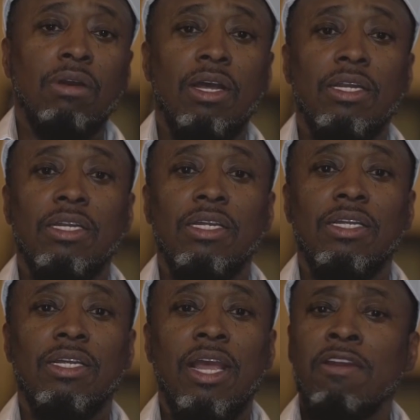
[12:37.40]

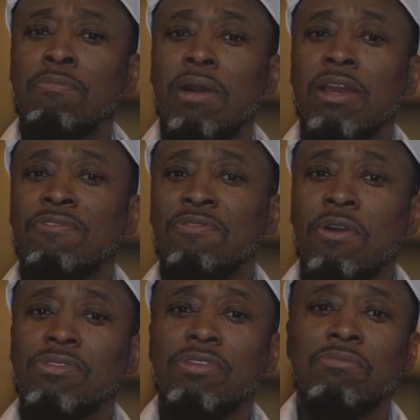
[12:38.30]
But ain't nobody
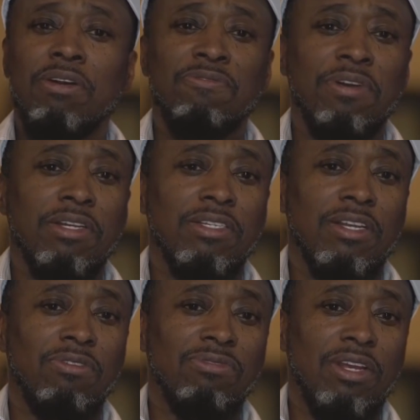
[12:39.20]
forcing motherfuckers
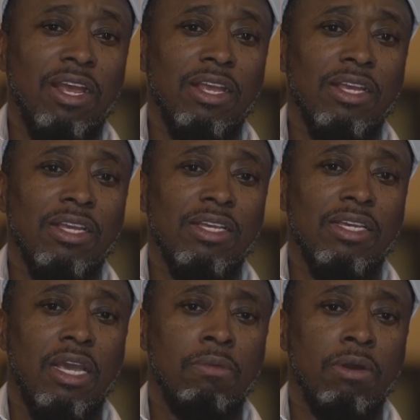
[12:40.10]
to go
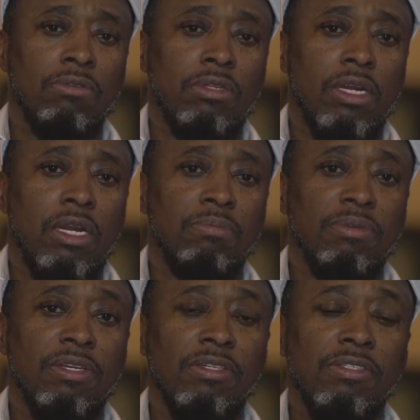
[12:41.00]
take
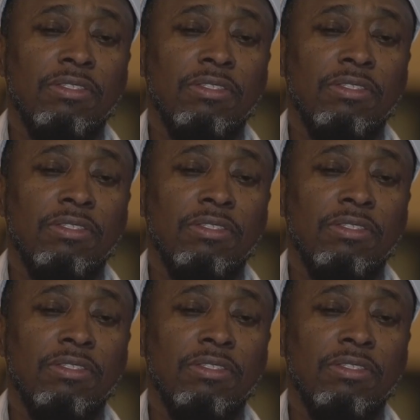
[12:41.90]
chemotherapy